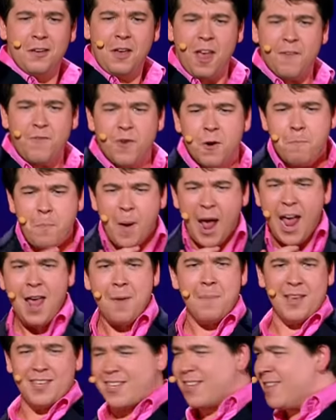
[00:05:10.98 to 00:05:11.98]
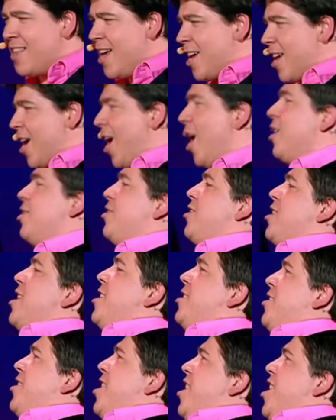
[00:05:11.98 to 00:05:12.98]
even babies in their car
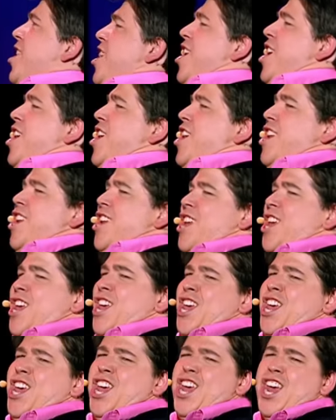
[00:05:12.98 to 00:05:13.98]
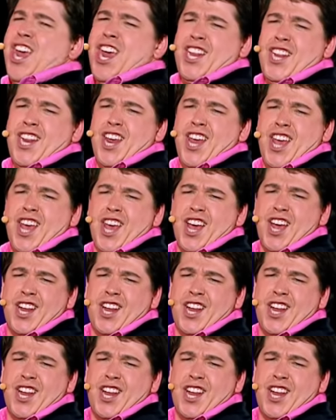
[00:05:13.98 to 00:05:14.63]
seats. Idiot.